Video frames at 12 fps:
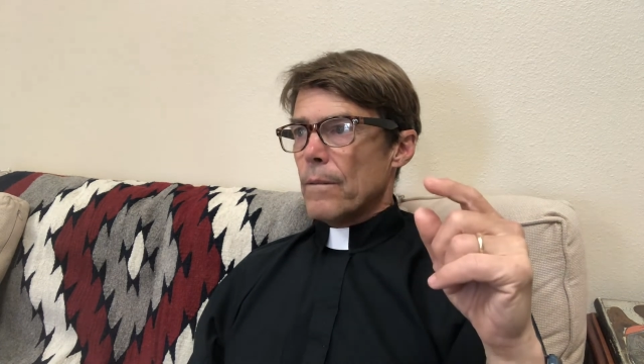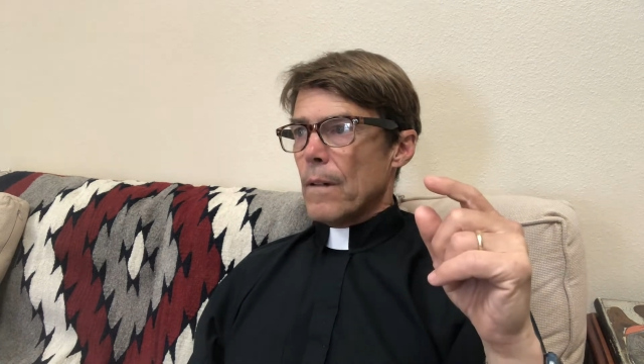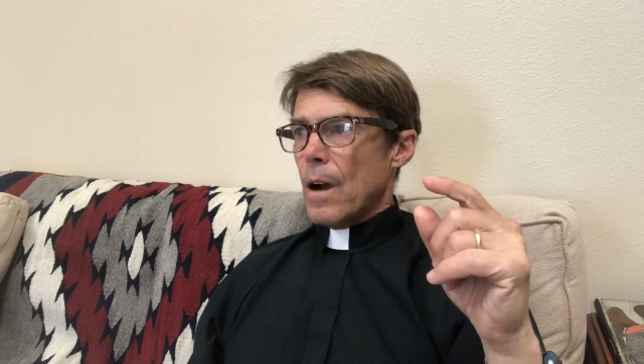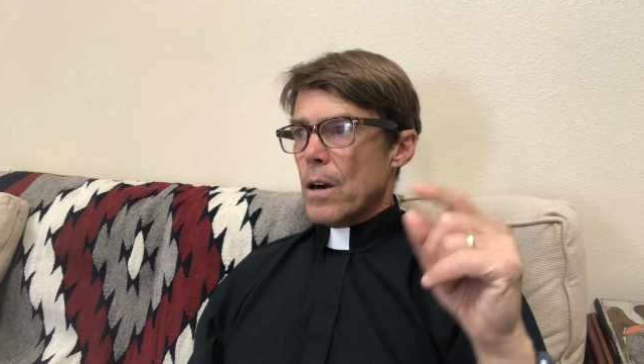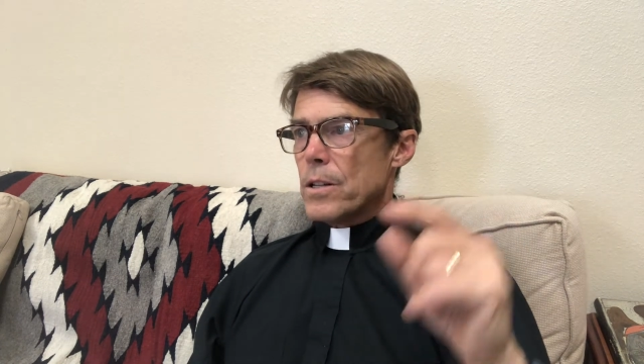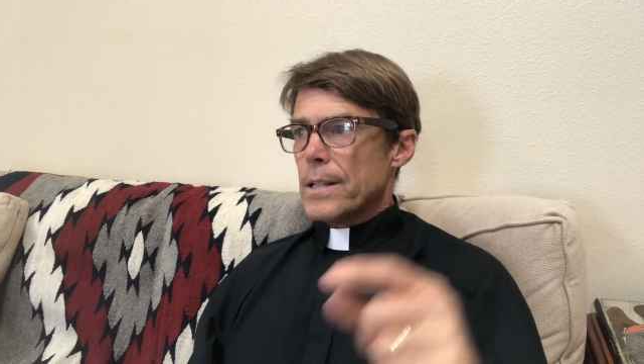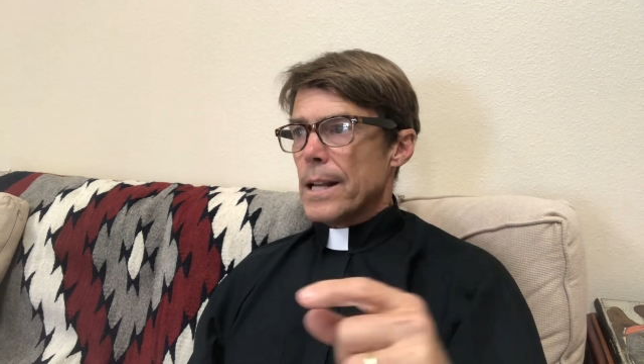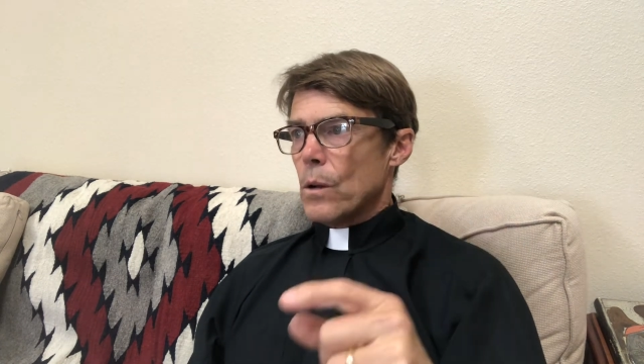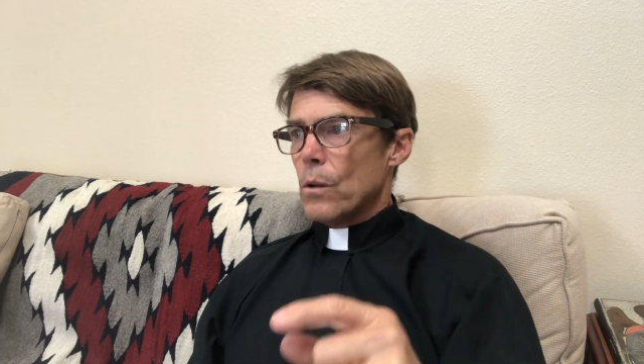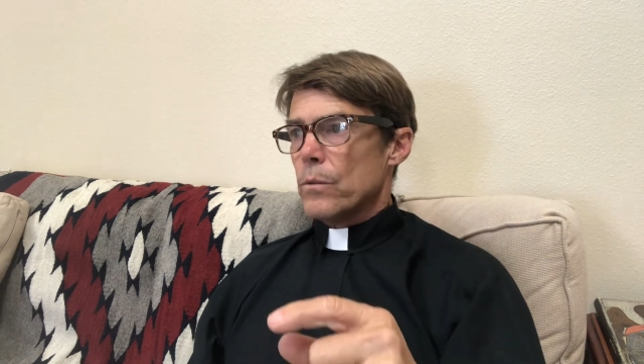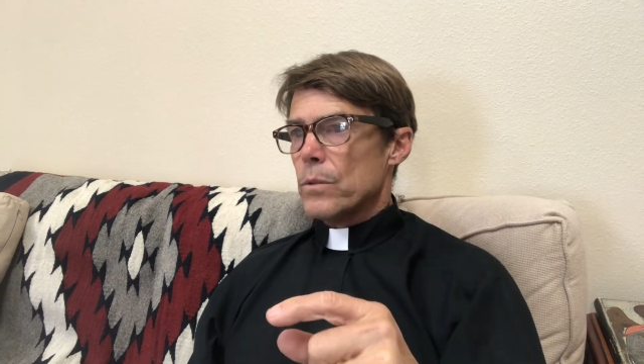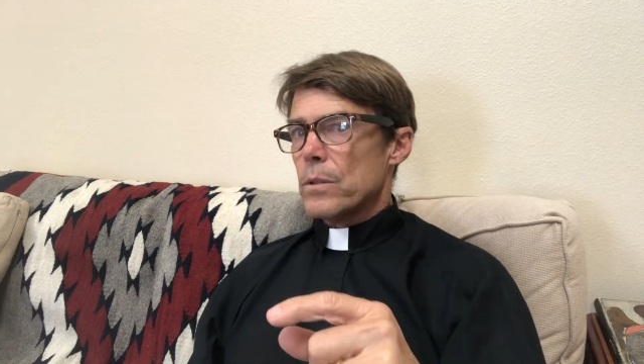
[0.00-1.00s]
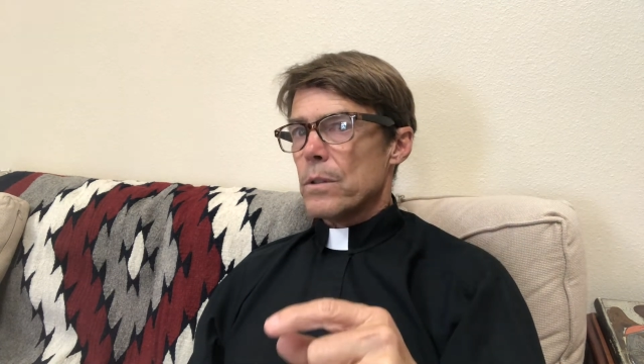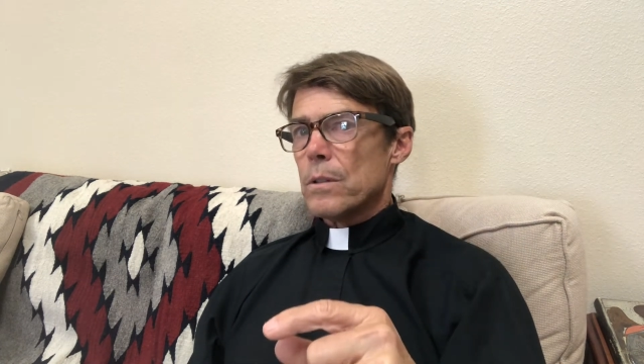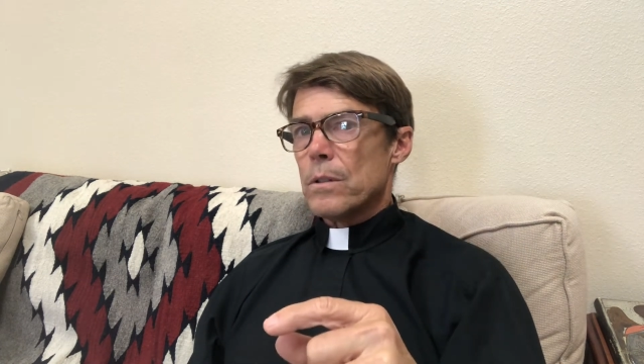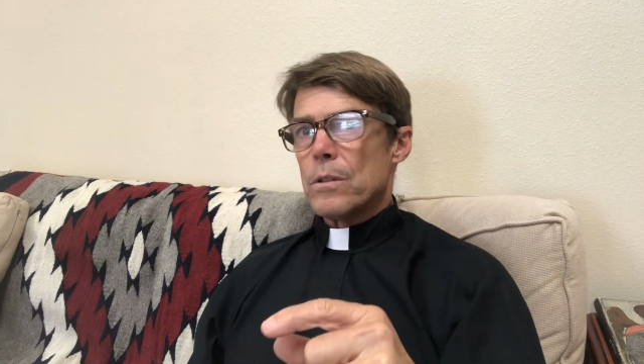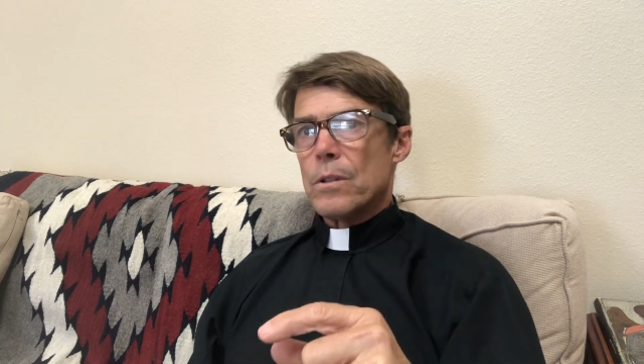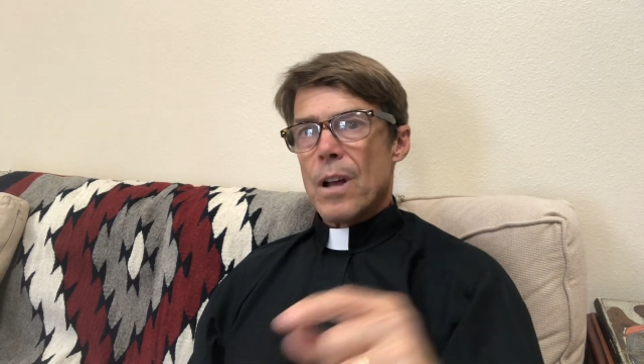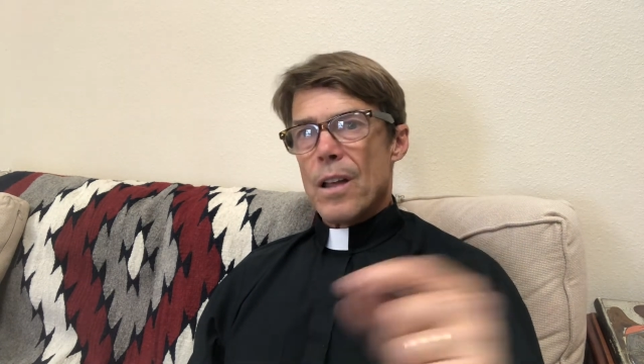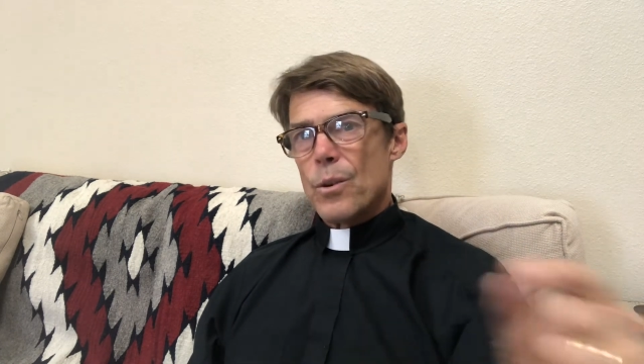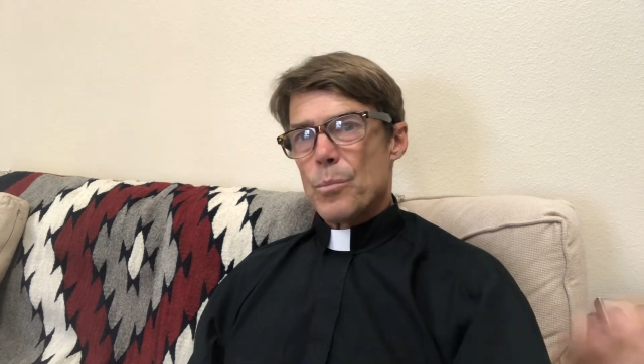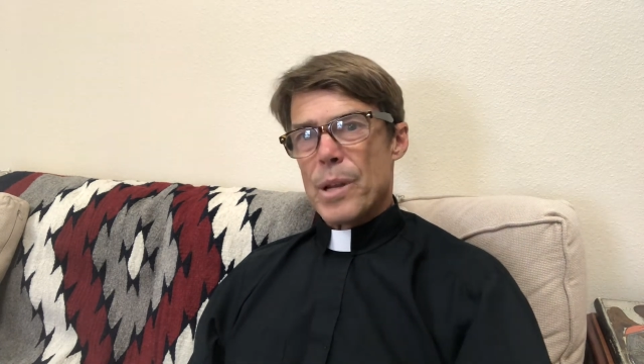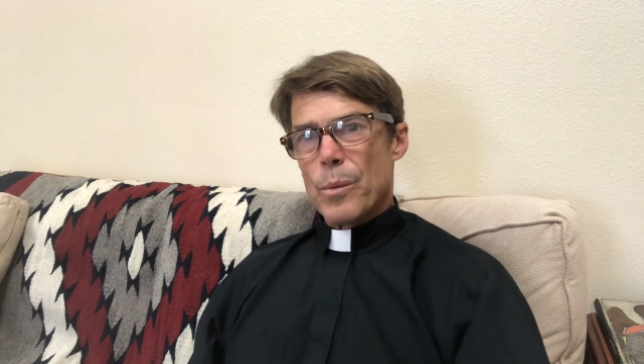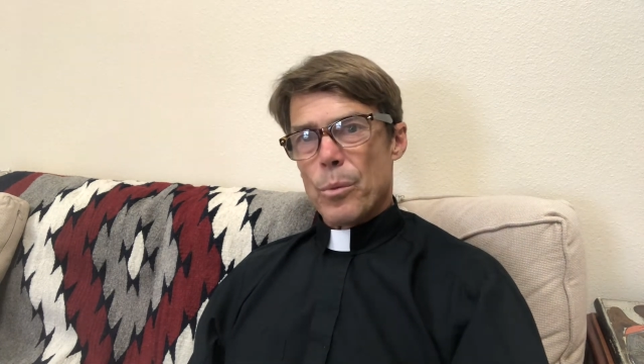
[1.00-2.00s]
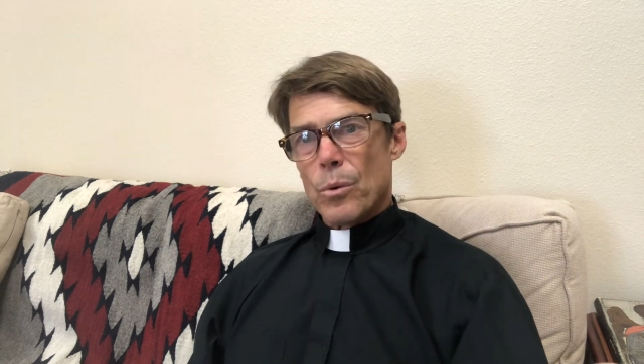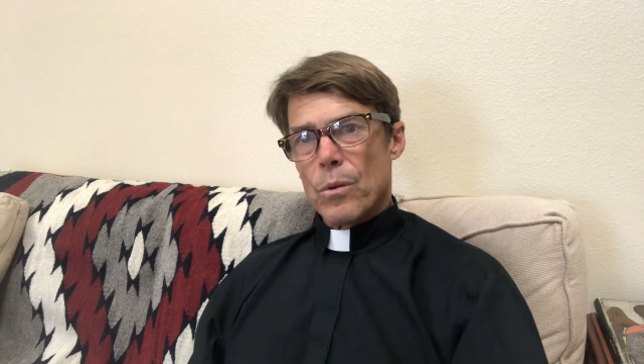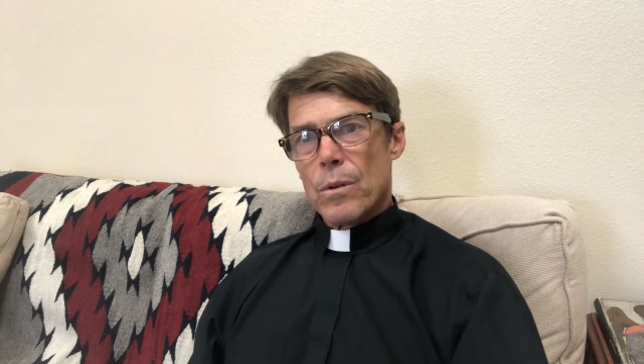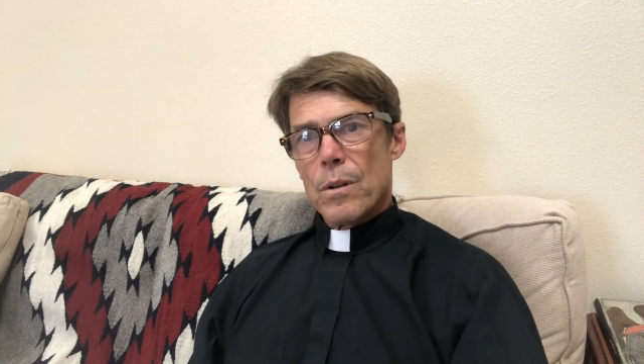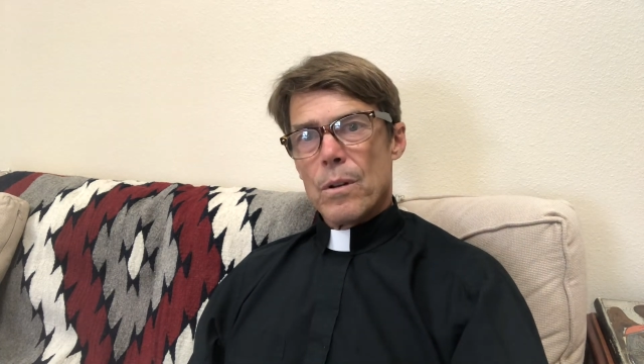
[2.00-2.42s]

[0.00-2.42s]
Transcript: ourselves to other people,